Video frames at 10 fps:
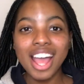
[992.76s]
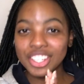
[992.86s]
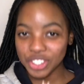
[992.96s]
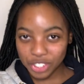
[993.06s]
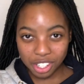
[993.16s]

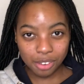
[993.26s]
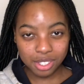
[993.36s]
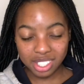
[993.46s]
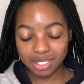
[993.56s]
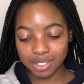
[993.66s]
Straight after
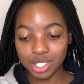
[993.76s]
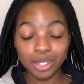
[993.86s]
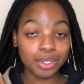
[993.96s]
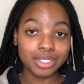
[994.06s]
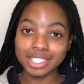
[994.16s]
this
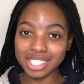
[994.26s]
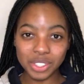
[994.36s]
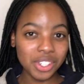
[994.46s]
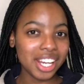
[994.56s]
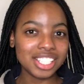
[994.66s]
video, just
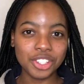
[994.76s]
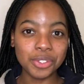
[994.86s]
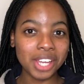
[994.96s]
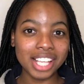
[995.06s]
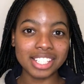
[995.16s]
create a
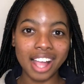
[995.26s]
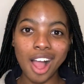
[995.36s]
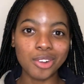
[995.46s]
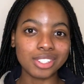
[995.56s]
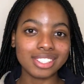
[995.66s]
UCAS
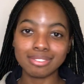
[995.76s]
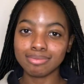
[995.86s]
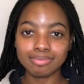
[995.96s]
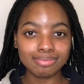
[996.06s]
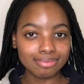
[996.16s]
account.
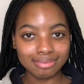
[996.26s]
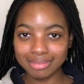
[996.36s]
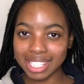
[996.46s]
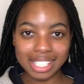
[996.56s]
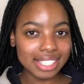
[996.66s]

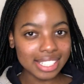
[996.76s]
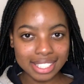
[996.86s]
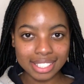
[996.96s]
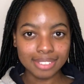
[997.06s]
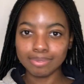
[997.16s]
It's
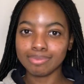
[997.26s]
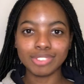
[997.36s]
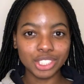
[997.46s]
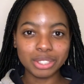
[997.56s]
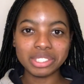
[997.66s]
easy. You
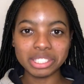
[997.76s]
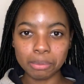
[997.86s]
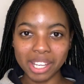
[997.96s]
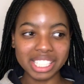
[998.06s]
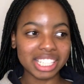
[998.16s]
don't need to pay
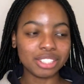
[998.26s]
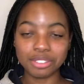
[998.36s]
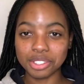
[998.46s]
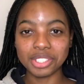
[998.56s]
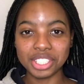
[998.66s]
anything. You
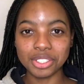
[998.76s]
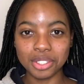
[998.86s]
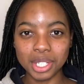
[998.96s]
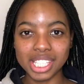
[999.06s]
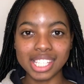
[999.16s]
don't need to do
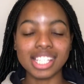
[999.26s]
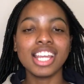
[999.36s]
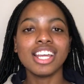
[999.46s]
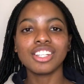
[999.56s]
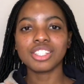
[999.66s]
anything.
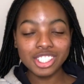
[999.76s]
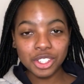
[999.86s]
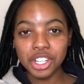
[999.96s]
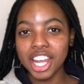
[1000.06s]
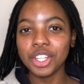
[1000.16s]
Just
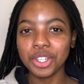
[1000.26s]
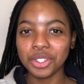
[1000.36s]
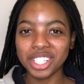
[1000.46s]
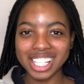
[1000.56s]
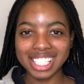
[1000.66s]
create your
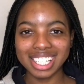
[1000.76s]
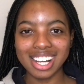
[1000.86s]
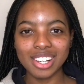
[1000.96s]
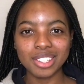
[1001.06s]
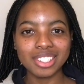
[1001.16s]
UCAS
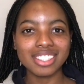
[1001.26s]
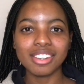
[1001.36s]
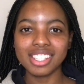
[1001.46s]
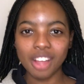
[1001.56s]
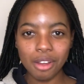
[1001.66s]
account,
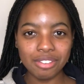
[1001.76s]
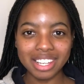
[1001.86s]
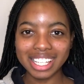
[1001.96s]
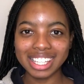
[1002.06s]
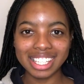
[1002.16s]
start filling
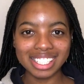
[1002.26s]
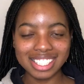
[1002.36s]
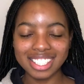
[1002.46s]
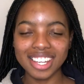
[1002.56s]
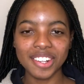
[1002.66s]
in the
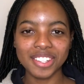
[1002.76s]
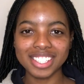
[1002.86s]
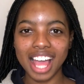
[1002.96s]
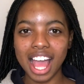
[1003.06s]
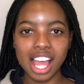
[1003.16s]
details,
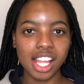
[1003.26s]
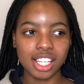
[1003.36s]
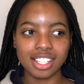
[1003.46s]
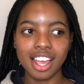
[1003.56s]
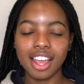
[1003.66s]
and
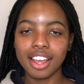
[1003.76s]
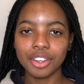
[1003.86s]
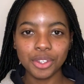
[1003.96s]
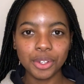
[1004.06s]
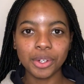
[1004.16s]
you
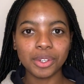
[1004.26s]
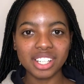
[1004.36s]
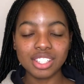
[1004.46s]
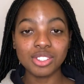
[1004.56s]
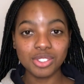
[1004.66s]
know,
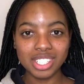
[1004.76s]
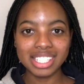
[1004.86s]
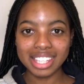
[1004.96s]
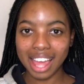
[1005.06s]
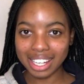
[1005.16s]
it's really
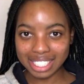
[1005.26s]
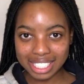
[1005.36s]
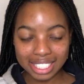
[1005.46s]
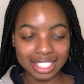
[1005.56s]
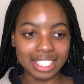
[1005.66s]
that
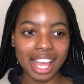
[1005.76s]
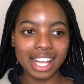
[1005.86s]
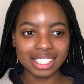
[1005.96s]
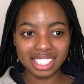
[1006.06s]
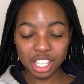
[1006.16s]
easy.
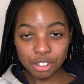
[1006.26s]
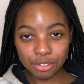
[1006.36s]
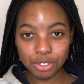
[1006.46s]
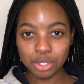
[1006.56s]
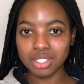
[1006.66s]
And if
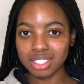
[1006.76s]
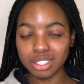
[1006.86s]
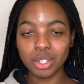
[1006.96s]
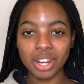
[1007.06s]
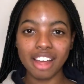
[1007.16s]
you still
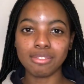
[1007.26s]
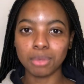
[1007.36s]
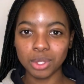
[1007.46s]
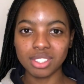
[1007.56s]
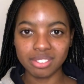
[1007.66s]
don't have
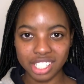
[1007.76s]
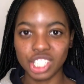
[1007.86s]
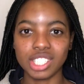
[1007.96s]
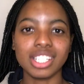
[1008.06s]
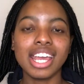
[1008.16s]

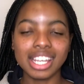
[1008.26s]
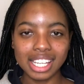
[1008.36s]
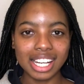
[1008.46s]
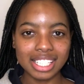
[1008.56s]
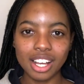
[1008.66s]
motivation, can I
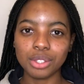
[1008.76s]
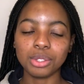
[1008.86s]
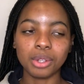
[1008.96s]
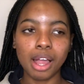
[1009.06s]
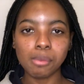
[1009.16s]
tell you,
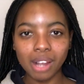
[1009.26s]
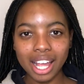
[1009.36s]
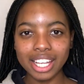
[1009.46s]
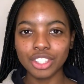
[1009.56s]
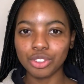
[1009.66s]

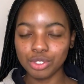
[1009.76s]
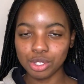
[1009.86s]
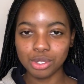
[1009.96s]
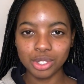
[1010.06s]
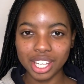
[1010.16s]
applying
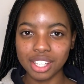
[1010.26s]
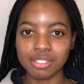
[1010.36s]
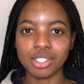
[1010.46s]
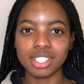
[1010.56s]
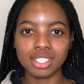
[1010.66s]
to UK
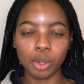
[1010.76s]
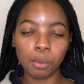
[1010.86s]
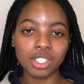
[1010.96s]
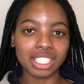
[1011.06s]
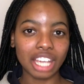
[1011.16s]
university is almost
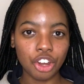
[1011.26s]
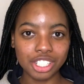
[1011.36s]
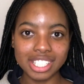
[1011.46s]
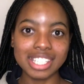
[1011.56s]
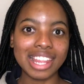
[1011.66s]
a
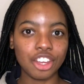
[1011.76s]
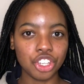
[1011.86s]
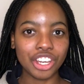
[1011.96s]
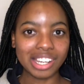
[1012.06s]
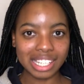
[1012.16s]
guarantee that you're
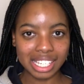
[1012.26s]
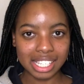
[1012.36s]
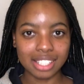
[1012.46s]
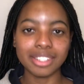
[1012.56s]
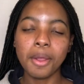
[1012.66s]
gonna get
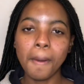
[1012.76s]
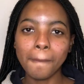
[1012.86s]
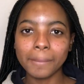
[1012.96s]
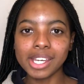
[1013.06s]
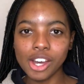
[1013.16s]
in,
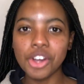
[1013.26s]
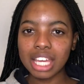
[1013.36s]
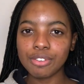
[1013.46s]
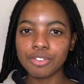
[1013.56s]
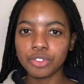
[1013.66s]
because
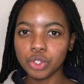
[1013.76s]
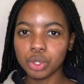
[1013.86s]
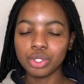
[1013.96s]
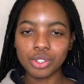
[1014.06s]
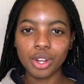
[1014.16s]
if you
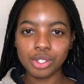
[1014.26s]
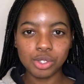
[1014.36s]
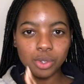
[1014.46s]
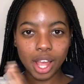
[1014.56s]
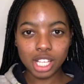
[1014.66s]
do not do
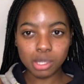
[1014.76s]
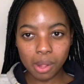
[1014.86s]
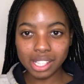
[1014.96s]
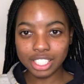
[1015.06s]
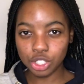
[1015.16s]
as well
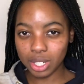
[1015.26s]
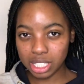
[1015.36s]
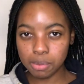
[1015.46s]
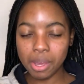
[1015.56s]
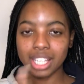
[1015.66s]
as you
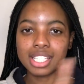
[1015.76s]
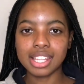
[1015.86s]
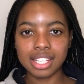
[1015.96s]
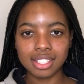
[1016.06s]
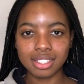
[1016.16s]
expect, there's
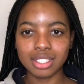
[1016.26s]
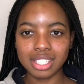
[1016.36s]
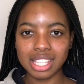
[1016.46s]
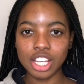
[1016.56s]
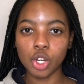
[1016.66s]
still this
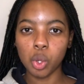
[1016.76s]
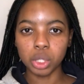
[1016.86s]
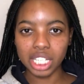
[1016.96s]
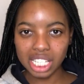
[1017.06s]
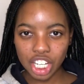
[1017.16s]
thing called
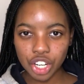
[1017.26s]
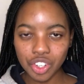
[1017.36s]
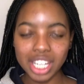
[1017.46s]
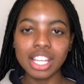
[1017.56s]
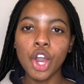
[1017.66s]

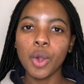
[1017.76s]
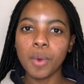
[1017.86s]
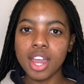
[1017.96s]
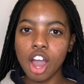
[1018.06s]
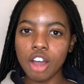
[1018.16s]
clearing,
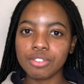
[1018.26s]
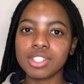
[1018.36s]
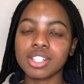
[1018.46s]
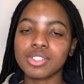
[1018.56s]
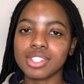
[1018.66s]
where
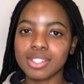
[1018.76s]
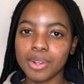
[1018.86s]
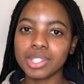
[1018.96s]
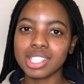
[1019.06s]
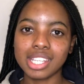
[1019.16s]
after
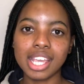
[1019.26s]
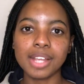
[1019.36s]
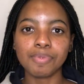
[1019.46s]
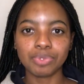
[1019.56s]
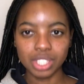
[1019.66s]
results day,
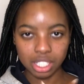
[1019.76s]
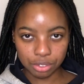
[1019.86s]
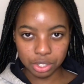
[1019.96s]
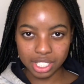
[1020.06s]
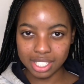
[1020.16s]
if you
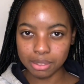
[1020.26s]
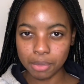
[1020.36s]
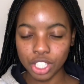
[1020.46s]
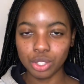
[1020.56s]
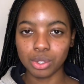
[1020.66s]
didn't
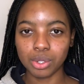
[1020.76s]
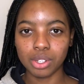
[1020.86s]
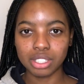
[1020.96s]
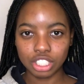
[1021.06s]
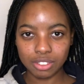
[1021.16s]
make your
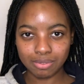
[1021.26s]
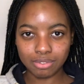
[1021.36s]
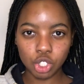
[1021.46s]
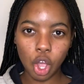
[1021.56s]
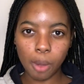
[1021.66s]

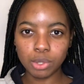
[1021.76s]
top